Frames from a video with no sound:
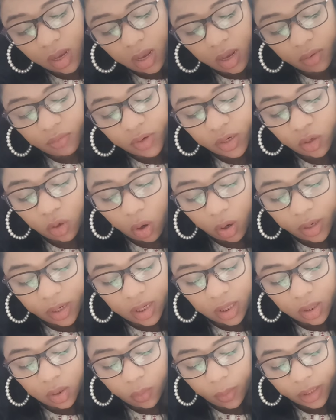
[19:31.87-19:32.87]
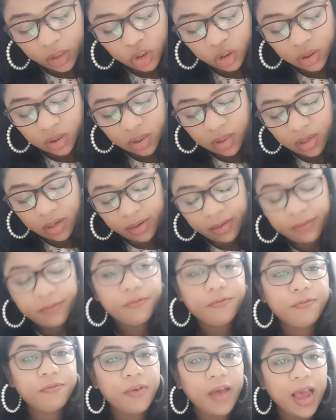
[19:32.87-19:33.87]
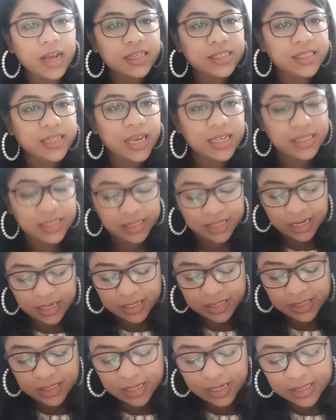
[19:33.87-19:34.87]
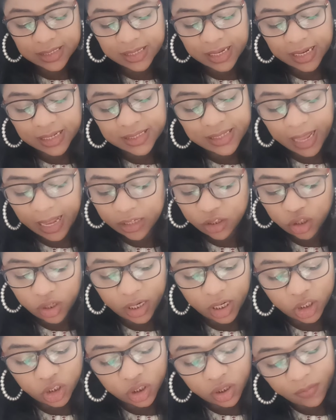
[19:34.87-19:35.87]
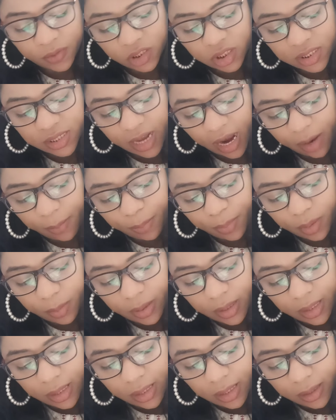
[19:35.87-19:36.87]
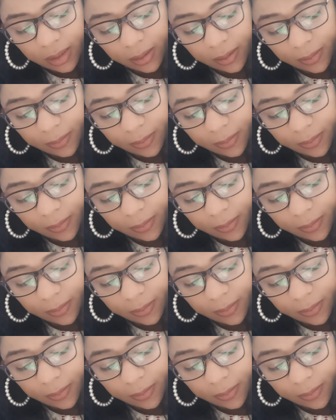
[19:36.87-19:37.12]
Rhetorical question. Facts and statistics. Exaggeration, which is hyperbole.